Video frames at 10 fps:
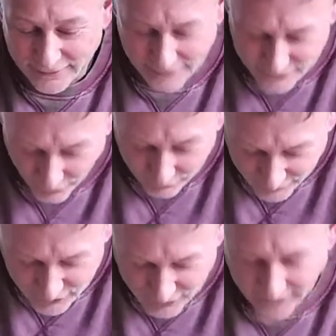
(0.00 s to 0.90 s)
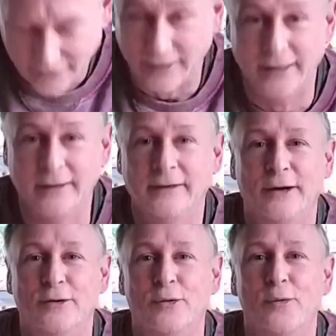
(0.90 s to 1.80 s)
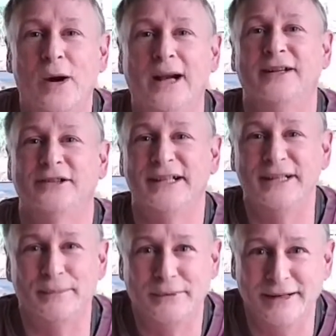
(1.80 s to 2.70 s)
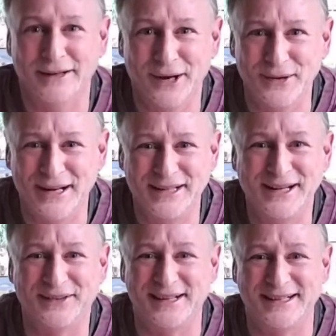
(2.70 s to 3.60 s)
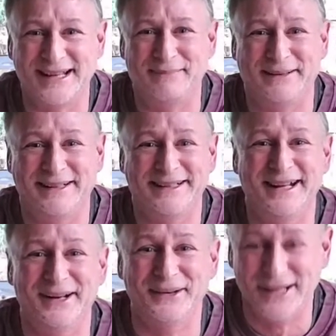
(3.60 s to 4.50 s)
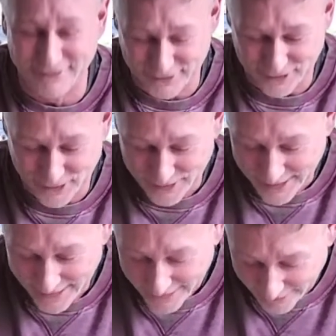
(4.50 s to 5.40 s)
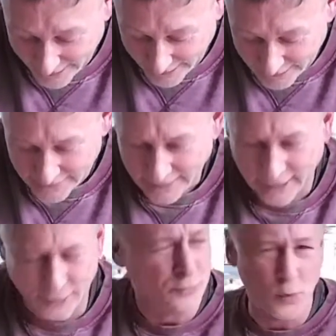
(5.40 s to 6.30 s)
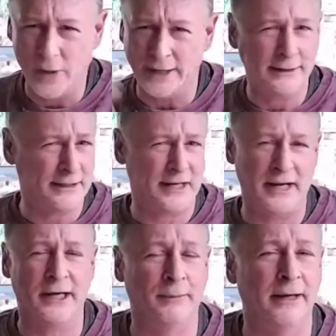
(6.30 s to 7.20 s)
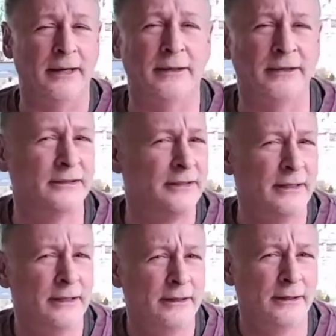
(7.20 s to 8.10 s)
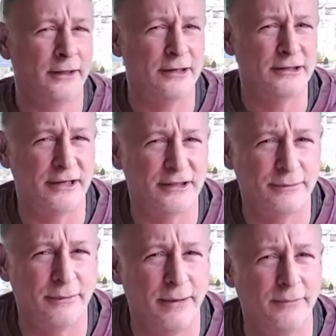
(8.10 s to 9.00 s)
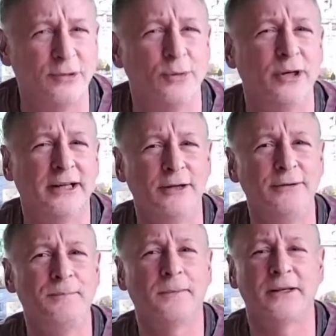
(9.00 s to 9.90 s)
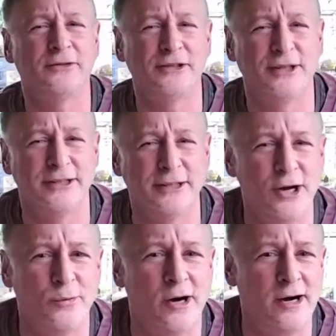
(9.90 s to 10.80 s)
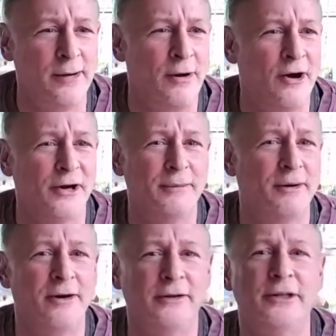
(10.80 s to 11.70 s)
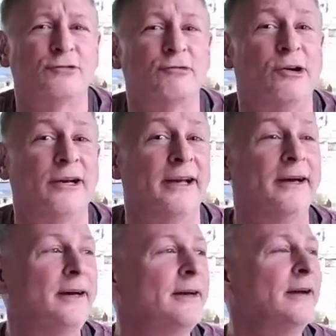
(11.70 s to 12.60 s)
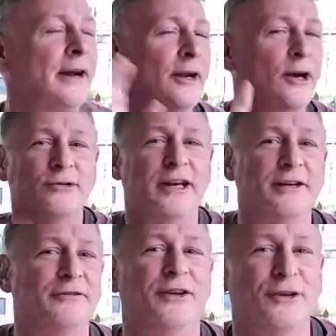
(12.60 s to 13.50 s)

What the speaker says: there's no fish down there. They're all well asleep. Nothing's happening down there at all. Right. And the wind is hitting me, and it's, they say to my mum, "Do you want to go?" And she's like, "You know what? I'm hiding behind this rock here, and I'll take